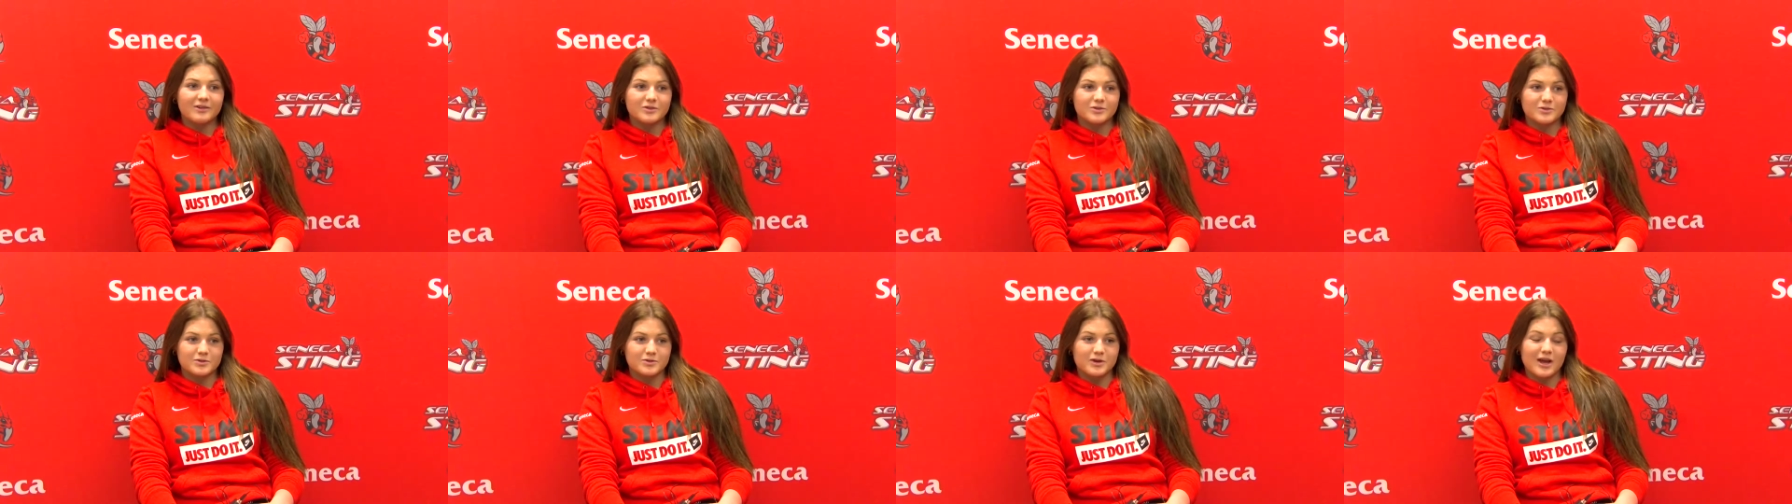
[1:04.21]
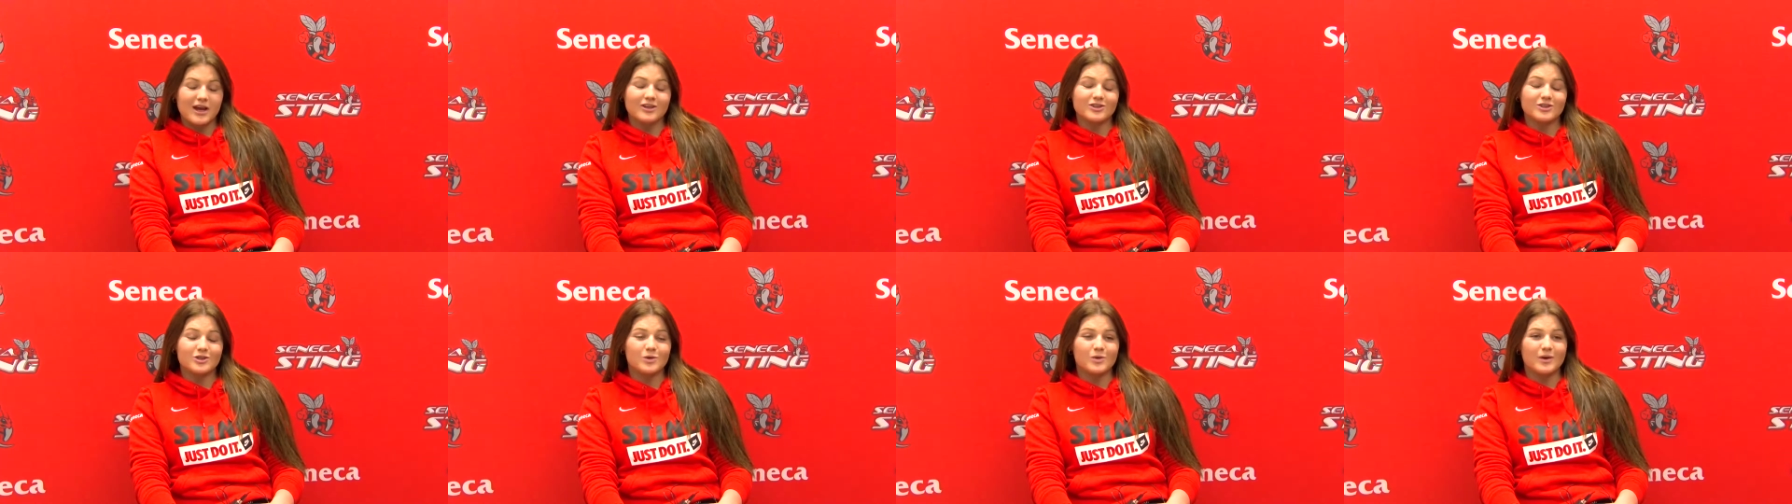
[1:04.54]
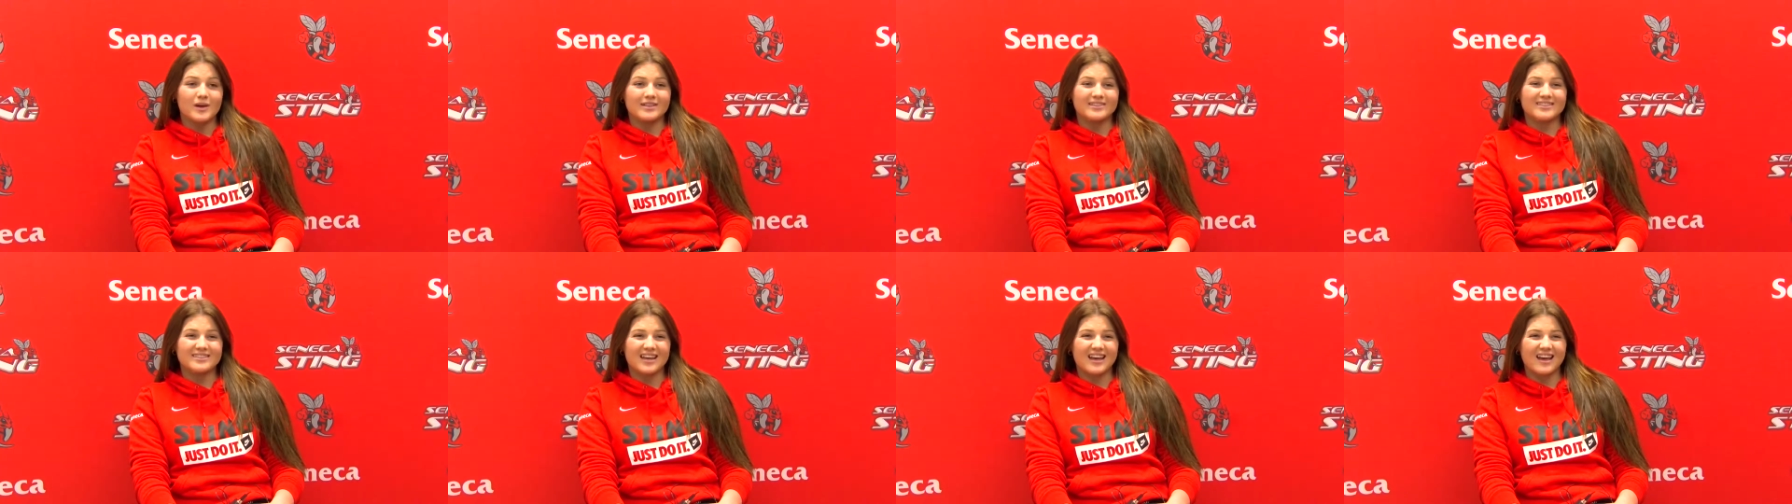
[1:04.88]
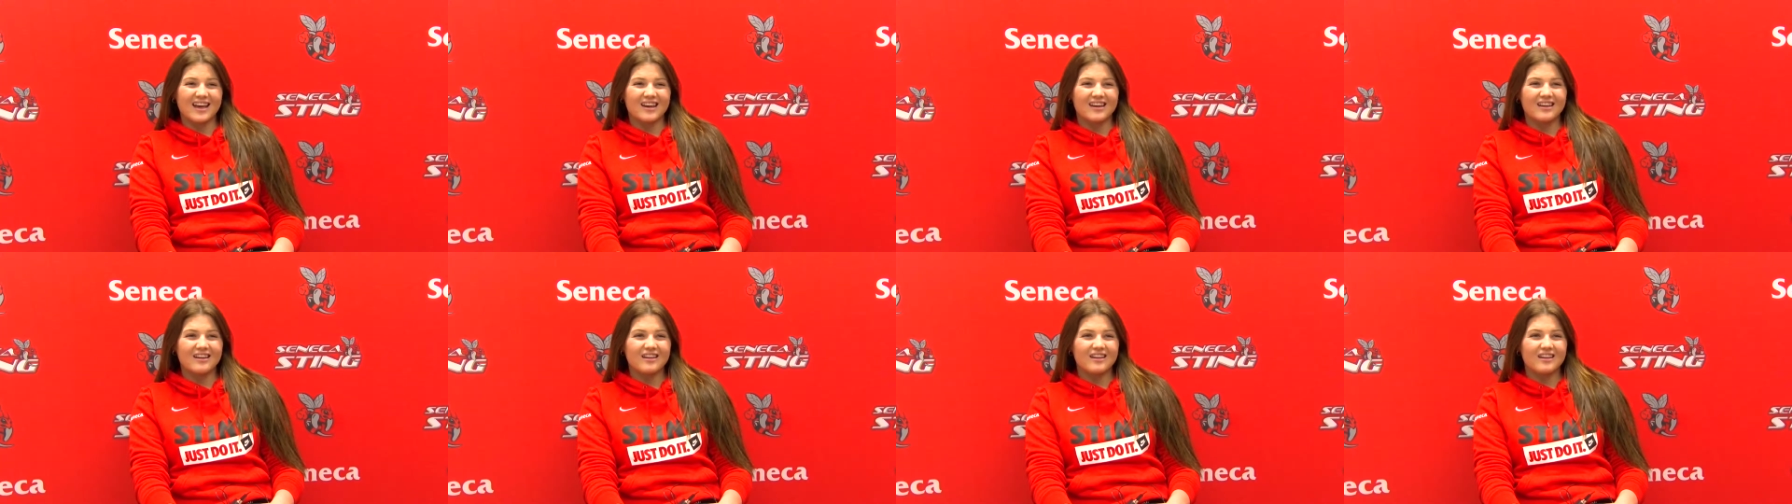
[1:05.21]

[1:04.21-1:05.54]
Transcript: which was actually quite sad.